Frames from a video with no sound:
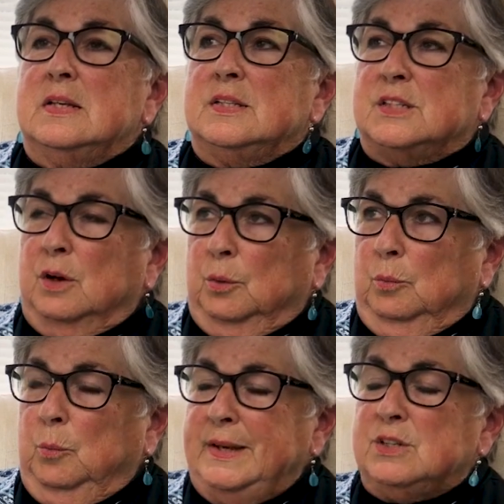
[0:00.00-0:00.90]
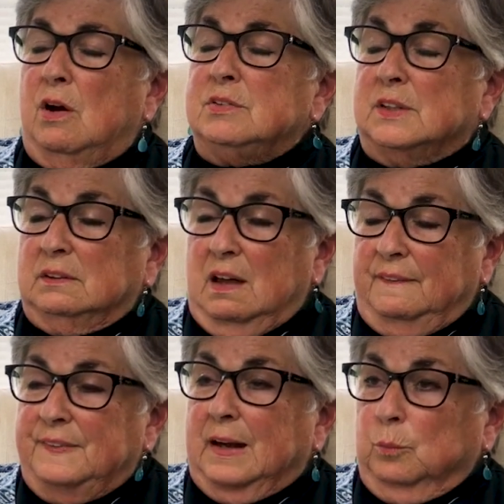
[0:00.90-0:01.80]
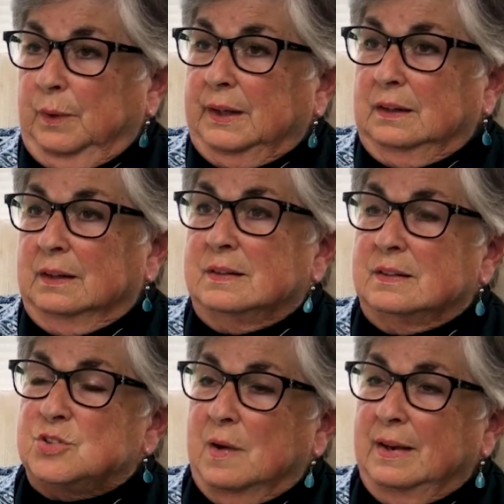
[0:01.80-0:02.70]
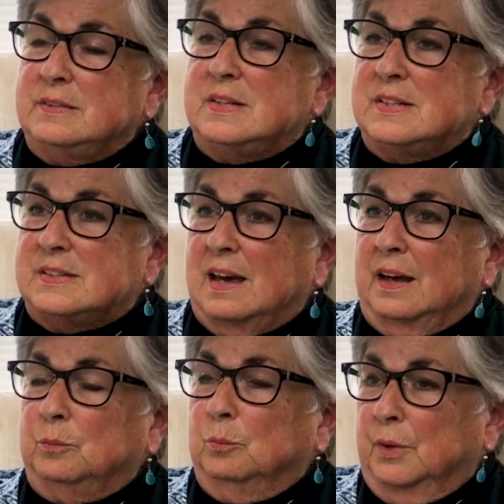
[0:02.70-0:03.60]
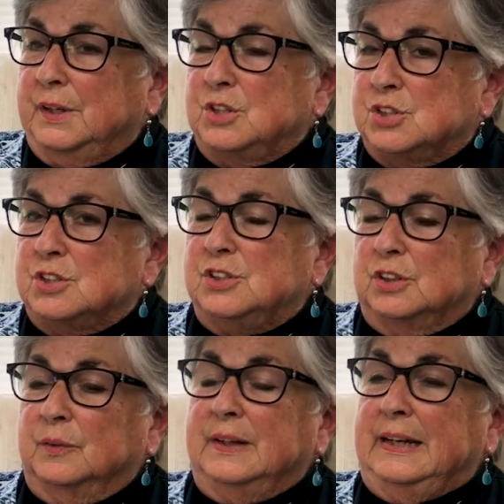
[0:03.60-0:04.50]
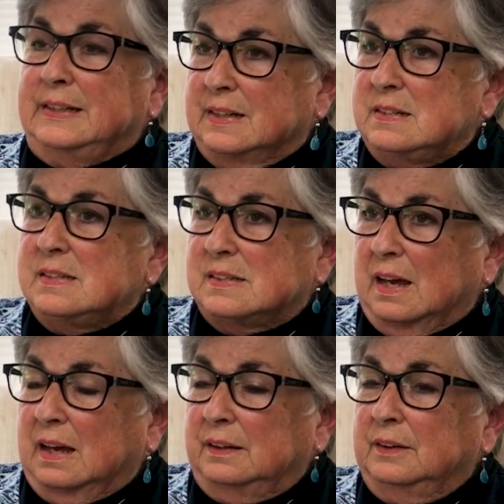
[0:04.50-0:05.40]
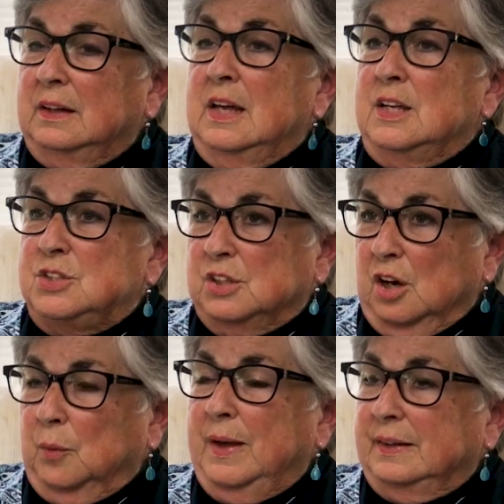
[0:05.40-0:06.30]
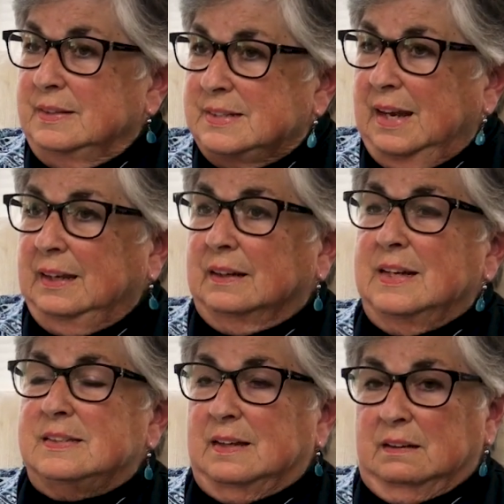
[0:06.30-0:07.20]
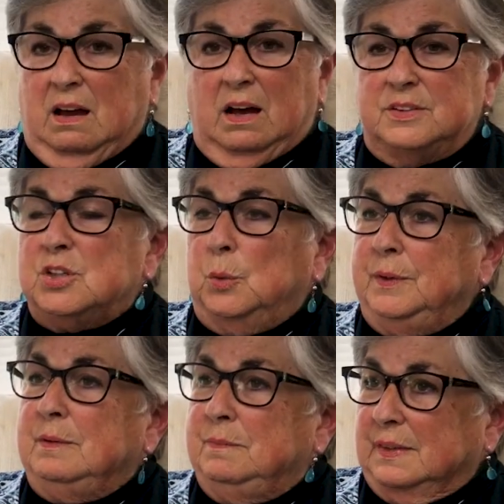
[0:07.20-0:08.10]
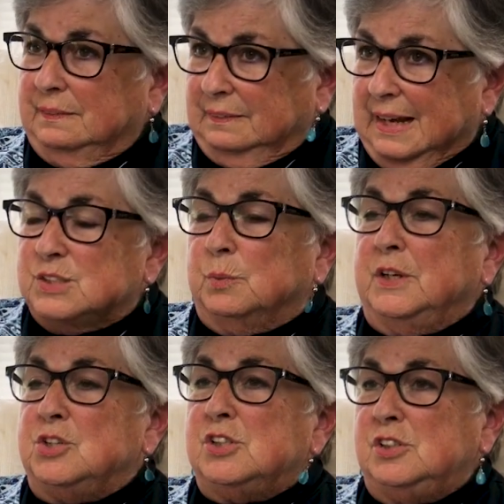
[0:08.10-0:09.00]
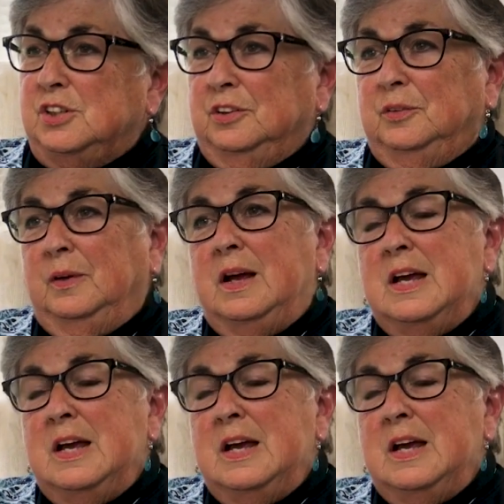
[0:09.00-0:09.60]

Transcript: So we talked a lot that week, trying to decide what he should do, and he did decide to go ahead and take it. He said God told him that that's what he should do.